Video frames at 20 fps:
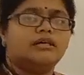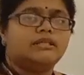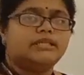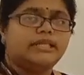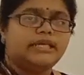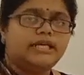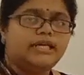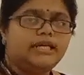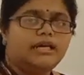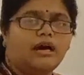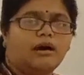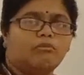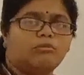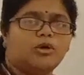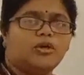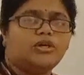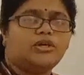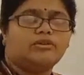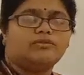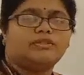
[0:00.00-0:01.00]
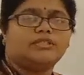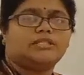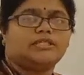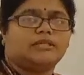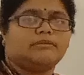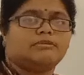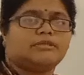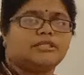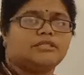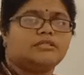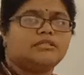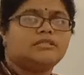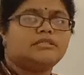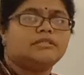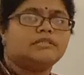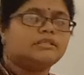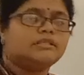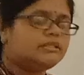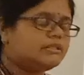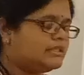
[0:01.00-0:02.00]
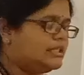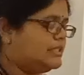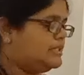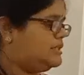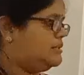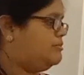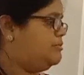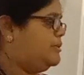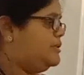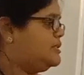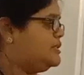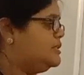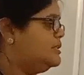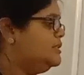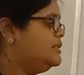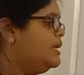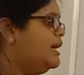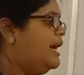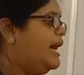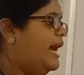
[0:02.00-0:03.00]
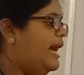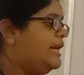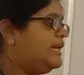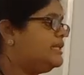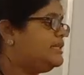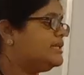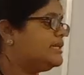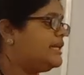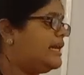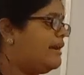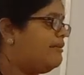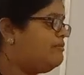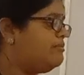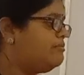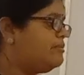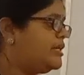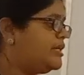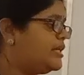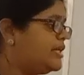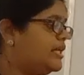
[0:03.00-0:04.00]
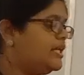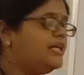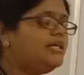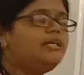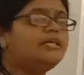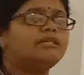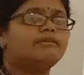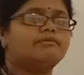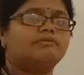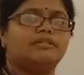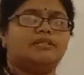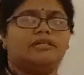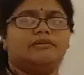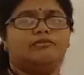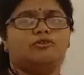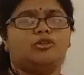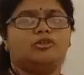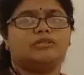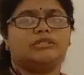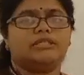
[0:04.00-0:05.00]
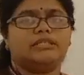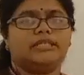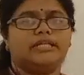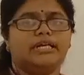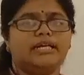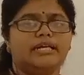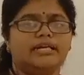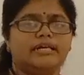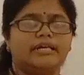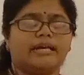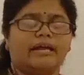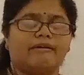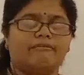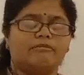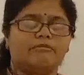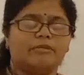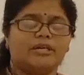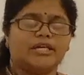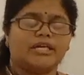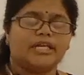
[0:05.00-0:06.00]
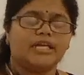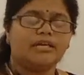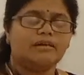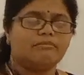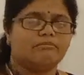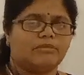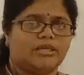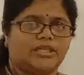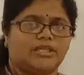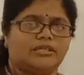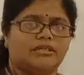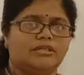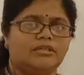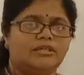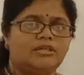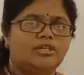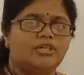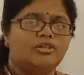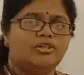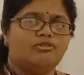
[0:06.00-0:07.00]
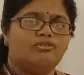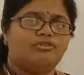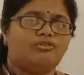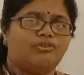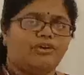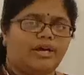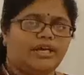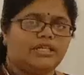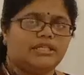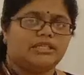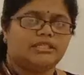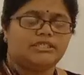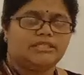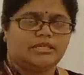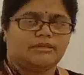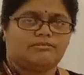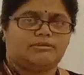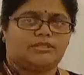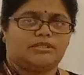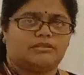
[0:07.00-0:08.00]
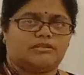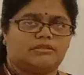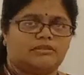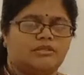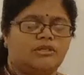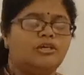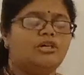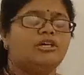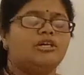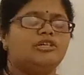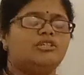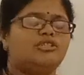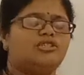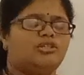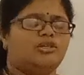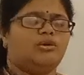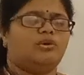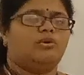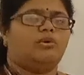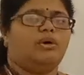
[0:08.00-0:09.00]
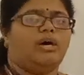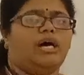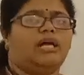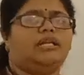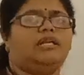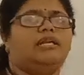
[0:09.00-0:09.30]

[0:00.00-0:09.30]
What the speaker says: the amount of the substance that is present, and in the gravimetric, using the gravimetric method, we find the substance. So